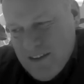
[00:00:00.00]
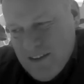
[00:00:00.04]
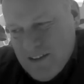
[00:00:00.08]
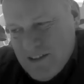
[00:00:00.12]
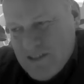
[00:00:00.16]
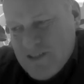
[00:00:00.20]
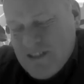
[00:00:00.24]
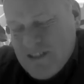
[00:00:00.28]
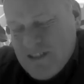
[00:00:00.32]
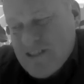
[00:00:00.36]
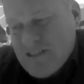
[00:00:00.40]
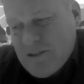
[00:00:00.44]

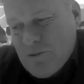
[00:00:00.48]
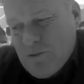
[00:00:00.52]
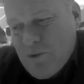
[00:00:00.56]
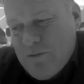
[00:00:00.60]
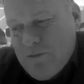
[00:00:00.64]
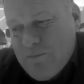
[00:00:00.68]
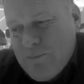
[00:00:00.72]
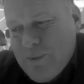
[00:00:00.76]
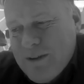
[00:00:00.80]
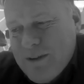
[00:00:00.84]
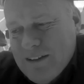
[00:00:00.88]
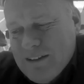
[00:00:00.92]
system we
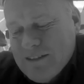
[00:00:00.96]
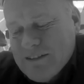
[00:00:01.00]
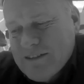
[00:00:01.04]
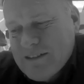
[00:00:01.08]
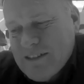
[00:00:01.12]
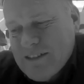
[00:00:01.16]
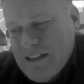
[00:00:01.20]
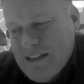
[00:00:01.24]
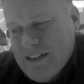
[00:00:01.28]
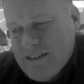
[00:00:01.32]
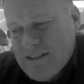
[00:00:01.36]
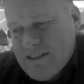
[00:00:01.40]

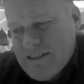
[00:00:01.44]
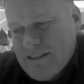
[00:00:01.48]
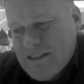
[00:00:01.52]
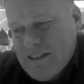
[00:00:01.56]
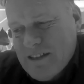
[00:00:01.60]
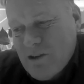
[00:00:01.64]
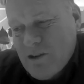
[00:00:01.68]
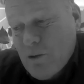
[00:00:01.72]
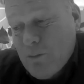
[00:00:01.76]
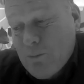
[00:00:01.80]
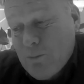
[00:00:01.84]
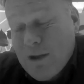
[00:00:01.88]
built is
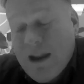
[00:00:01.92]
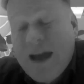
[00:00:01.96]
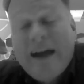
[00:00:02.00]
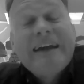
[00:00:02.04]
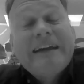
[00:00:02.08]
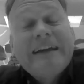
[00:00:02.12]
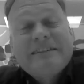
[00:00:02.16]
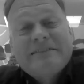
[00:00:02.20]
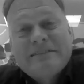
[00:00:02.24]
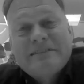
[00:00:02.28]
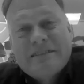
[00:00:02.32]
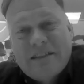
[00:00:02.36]

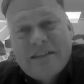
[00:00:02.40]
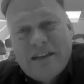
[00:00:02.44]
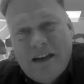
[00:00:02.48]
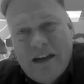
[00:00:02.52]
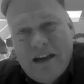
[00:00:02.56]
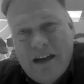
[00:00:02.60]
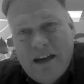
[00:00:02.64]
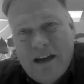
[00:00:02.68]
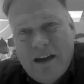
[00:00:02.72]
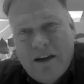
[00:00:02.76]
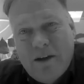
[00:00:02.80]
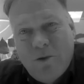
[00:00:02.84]
compliant
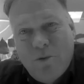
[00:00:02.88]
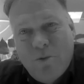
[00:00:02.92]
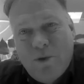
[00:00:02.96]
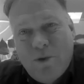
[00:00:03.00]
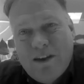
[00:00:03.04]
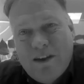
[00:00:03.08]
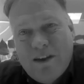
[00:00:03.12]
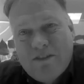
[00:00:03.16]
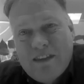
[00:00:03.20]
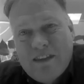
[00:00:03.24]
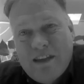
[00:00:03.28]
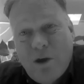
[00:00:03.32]

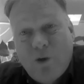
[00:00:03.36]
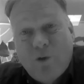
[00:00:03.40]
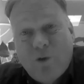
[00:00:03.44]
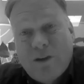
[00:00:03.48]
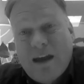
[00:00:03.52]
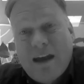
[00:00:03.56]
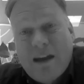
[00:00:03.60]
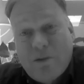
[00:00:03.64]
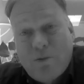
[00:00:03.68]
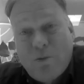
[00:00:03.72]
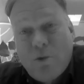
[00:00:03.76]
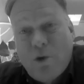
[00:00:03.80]
with the
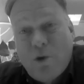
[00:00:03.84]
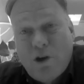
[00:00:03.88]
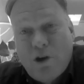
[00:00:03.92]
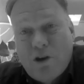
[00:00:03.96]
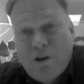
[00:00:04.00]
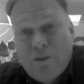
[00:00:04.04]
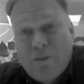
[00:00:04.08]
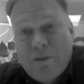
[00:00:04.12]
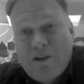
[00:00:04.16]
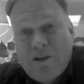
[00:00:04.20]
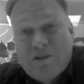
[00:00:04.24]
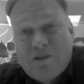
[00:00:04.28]
online
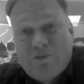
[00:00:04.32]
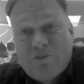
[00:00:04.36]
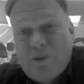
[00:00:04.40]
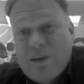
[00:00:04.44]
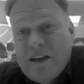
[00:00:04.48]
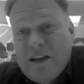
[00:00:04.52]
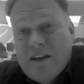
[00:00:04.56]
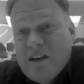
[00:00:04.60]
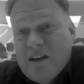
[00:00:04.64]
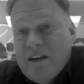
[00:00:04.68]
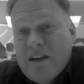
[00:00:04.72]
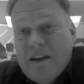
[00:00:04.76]
world, because
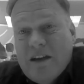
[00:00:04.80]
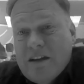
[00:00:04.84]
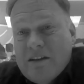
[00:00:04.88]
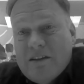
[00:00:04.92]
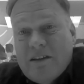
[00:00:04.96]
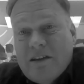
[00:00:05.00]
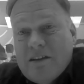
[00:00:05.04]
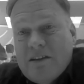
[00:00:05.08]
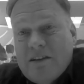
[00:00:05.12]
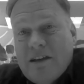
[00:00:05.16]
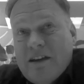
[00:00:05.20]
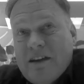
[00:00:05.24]

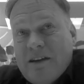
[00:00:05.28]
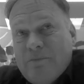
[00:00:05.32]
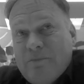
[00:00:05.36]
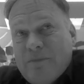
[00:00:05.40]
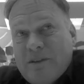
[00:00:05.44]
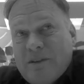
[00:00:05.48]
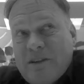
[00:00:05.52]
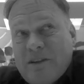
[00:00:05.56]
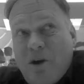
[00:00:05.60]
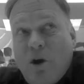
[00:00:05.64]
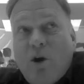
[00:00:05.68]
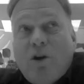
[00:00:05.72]
the
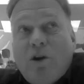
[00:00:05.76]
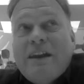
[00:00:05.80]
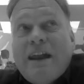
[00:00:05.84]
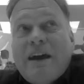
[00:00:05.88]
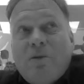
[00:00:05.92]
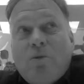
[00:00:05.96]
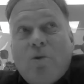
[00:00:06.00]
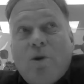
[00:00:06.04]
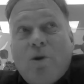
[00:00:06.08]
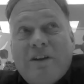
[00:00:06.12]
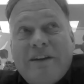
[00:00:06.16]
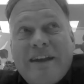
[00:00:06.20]

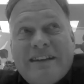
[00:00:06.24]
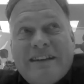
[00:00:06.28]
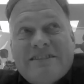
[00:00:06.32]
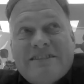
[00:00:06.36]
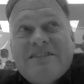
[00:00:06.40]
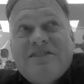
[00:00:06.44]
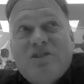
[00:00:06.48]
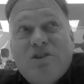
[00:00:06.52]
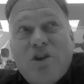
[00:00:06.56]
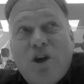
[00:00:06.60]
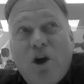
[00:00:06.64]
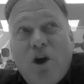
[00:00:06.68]
online world
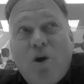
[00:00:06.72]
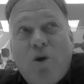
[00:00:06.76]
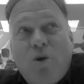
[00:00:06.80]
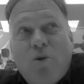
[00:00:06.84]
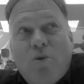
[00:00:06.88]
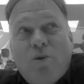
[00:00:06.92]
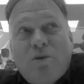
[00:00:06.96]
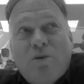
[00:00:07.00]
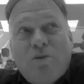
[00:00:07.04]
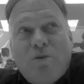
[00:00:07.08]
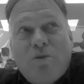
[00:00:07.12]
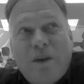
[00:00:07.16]
doesn't
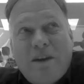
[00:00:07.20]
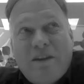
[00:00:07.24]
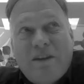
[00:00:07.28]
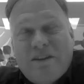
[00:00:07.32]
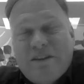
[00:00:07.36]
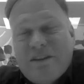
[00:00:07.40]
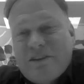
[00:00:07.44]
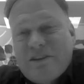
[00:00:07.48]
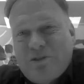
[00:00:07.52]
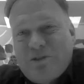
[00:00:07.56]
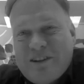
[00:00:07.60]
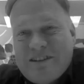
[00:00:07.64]
know whether
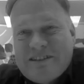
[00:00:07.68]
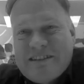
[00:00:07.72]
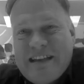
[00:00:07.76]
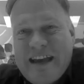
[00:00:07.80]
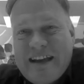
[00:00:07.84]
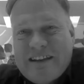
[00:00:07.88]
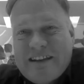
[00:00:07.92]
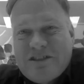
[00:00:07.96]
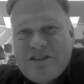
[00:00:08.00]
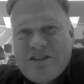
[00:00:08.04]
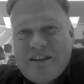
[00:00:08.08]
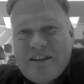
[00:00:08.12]
the
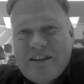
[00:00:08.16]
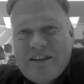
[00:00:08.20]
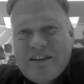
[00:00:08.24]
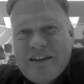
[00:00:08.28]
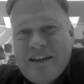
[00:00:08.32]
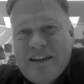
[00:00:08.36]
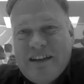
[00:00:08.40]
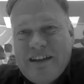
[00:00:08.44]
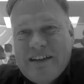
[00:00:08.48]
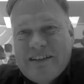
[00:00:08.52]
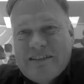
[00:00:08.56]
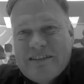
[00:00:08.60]
transaction
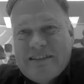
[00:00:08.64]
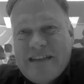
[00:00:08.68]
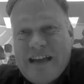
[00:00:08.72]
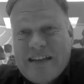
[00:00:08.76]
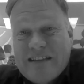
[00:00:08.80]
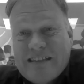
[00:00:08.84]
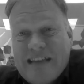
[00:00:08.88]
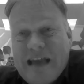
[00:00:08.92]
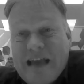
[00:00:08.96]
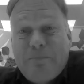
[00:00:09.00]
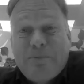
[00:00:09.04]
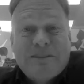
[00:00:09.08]

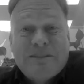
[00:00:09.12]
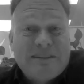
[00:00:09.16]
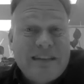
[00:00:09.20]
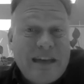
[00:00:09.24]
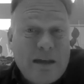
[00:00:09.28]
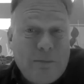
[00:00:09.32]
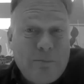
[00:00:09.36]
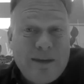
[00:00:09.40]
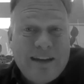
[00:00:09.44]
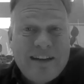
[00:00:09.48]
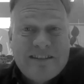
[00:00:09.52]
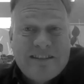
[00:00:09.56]
has happened
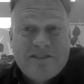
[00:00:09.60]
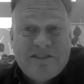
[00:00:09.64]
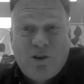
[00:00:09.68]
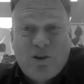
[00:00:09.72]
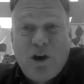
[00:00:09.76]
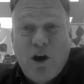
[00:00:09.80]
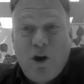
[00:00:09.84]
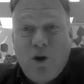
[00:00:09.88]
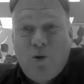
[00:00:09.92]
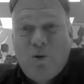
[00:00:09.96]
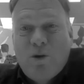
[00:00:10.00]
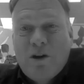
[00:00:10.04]
10 minutes
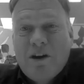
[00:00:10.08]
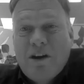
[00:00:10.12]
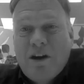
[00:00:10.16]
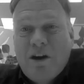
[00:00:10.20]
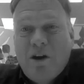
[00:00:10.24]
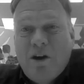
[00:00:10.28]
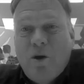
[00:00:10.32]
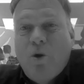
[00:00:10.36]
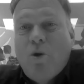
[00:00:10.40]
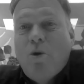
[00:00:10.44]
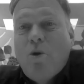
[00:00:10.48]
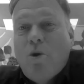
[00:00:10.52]
ago,
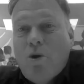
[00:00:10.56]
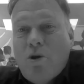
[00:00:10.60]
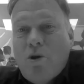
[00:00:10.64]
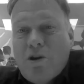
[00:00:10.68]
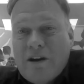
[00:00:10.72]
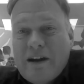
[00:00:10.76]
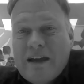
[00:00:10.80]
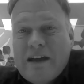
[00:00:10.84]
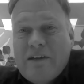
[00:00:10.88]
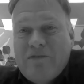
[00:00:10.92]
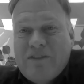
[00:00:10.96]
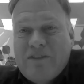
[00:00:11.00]

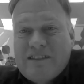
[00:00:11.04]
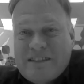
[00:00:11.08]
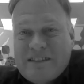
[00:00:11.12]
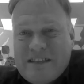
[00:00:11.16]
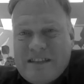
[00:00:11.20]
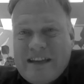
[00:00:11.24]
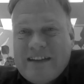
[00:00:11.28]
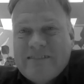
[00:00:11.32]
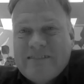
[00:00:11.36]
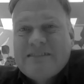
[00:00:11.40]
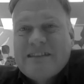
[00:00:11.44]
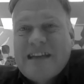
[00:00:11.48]
or if it's
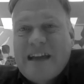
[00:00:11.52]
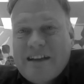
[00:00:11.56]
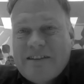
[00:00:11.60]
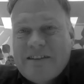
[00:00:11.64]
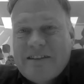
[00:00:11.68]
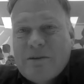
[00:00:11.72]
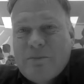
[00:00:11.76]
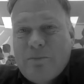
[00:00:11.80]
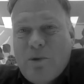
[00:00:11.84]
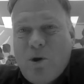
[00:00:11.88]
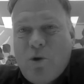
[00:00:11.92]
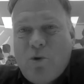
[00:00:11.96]
sent at
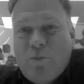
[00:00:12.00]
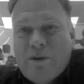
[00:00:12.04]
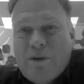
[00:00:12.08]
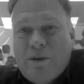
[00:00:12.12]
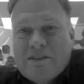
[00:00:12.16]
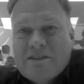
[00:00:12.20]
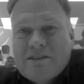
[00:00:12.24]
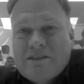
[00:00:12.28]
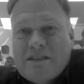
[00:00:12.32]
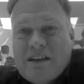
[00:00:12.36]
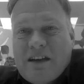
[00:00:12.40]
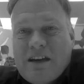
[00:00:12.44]
the
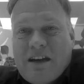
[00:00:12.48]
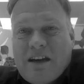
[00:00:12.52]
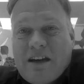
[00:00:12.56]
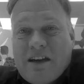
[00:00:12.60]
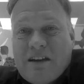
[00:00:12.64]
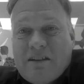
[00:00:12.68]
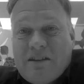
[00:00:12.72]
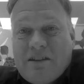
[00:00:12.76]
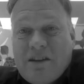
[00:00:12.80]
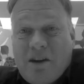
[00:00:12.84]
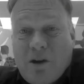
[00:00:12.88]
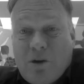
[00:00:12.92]
moment,
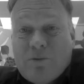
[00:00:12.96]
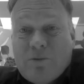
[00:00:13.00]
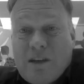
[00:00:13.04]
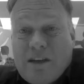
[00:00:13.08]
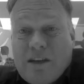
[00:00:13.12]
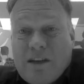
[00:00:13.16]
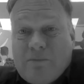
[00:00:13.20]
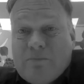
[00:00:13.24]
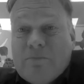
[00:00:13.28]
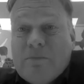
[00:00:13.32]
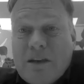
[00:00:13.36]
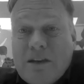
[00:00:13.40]
the